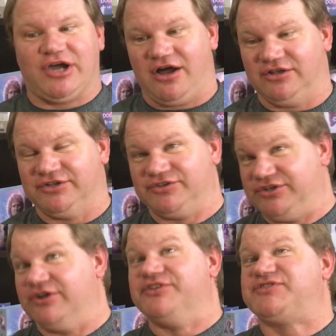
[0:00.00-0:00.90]
Colin,
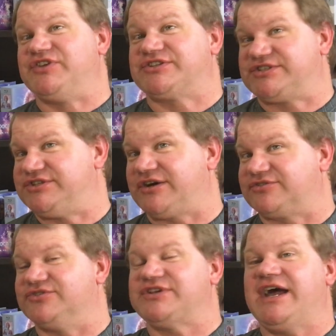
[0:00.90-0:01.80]
you know, the Sixth
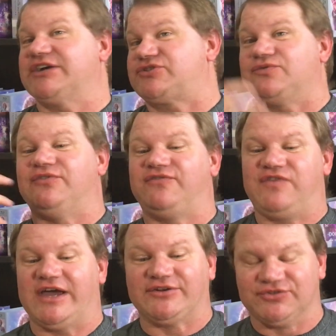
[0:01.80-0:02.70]
Doctor's actual
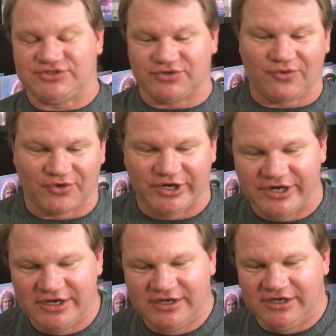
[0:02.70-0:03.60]
final story,
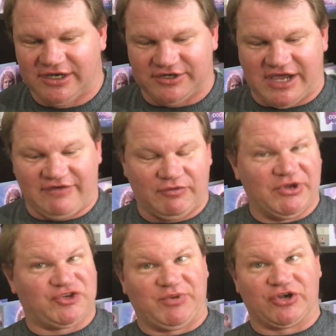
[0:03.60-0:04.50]
and to have a
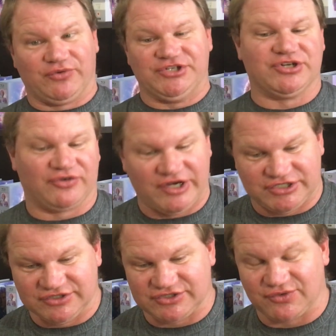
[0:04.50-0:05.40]
much better
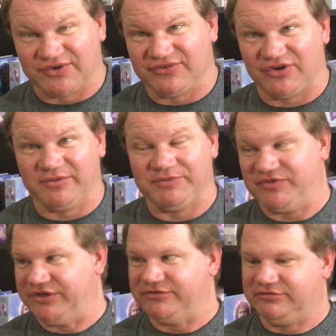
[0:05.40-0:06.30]
regeneration story from him
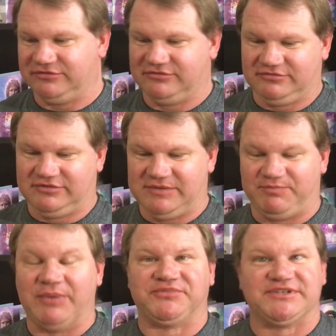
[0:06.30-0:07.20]
than he
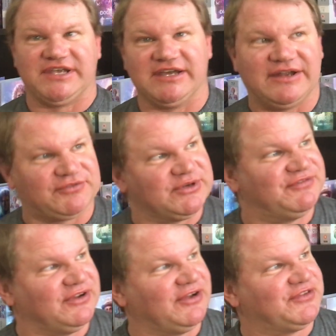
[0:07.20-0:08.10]
bumped his head after he
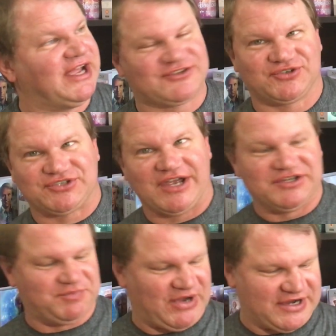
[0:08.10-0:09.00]
fell off the
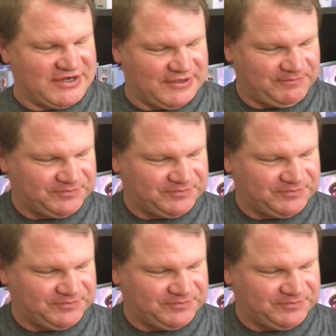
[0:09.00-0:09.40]
exercise bike.